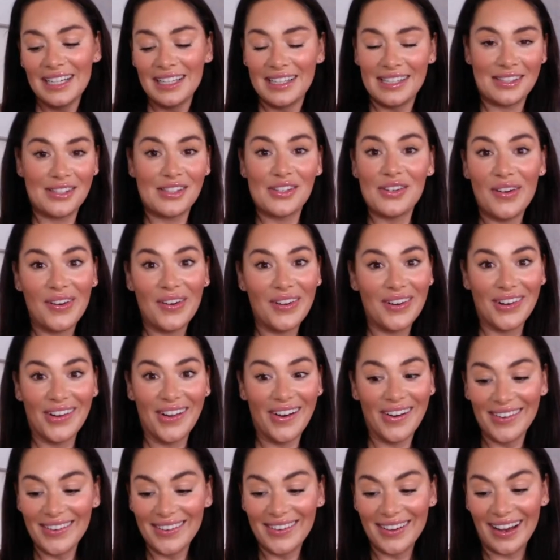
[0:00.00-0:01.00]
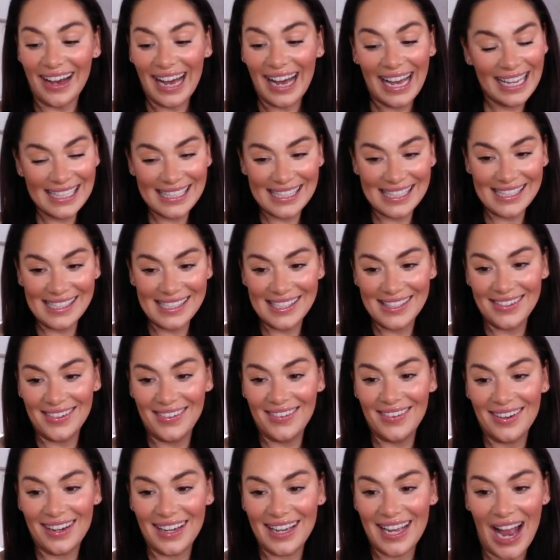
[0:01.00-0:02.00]
It's not long, guys,
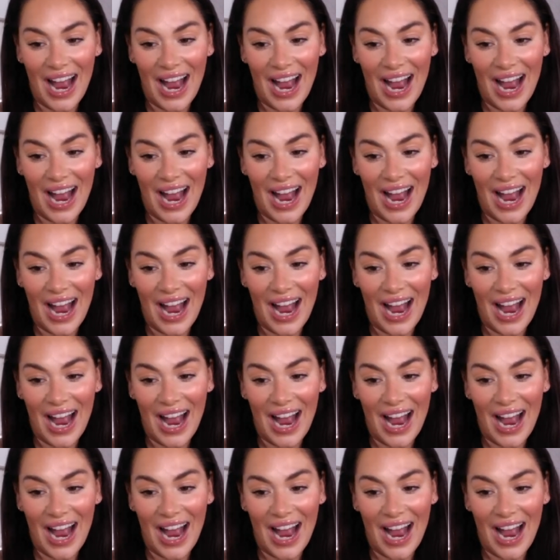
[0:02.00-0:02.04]
until